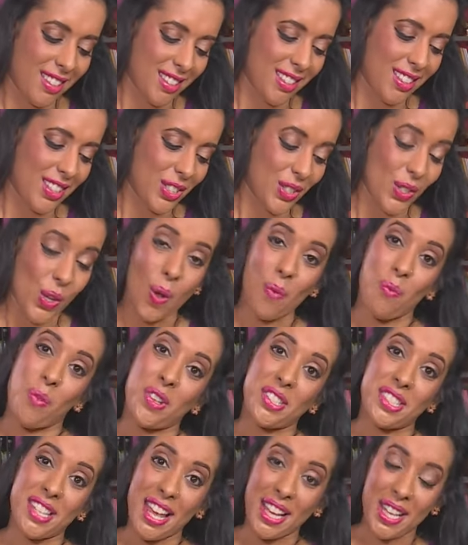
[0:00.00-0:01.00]
It's
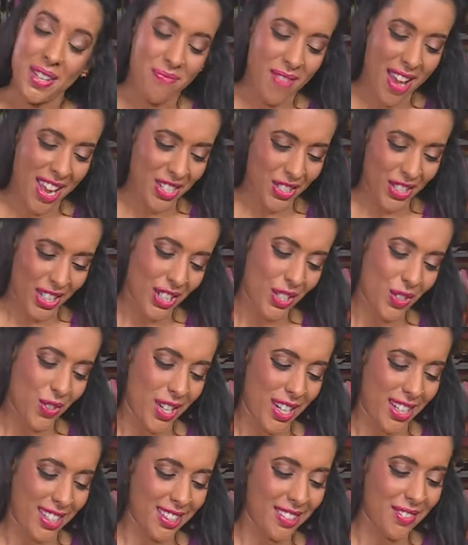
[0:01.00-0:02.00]
almost like a magic
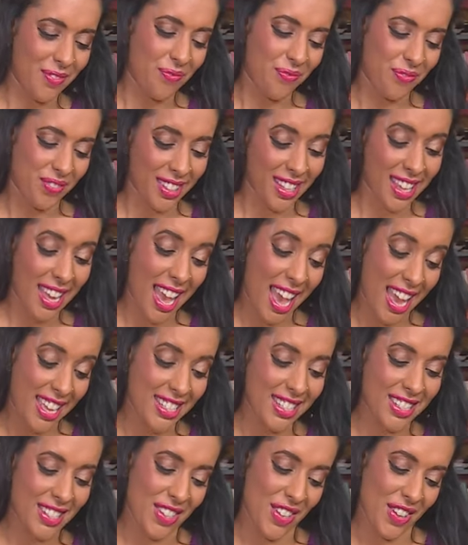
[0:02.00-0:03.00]
trick.
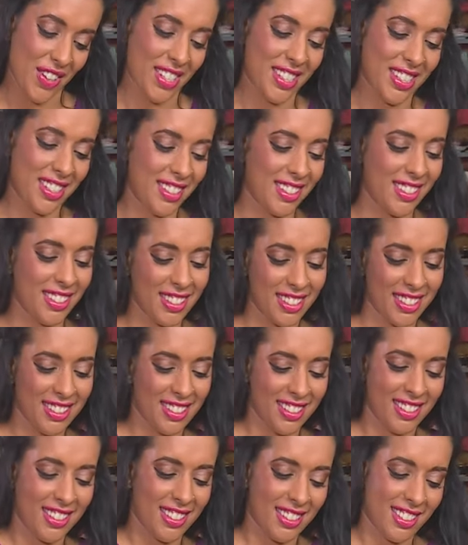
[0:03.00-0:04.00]
And look,
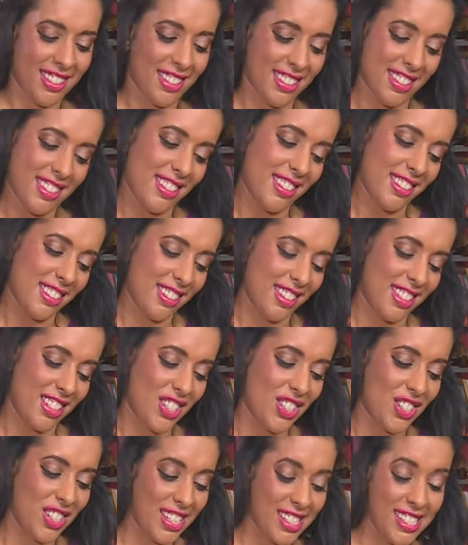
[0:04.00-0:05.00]
the
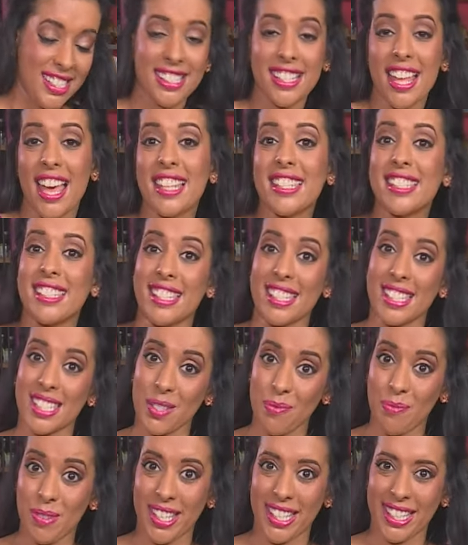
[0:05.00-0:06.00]
cheese has
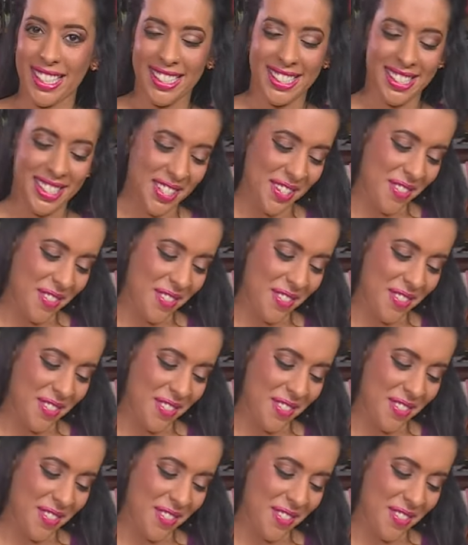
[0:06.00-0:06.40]
disappeared.